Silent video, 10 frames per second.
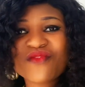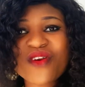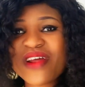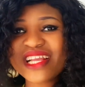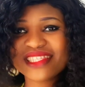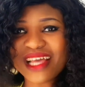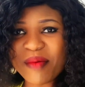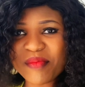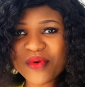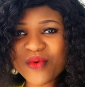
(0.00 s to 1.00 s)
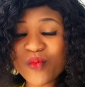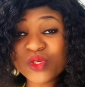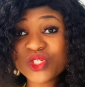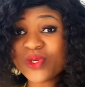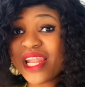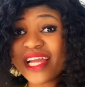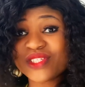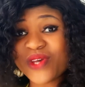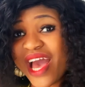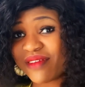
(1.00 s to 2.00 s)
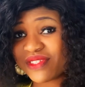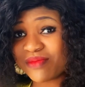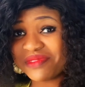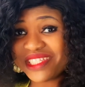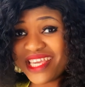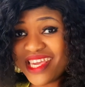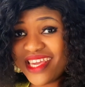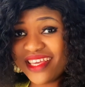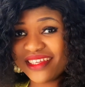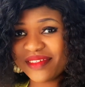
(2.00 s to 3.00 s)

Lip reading: For example, would you like to have some tea?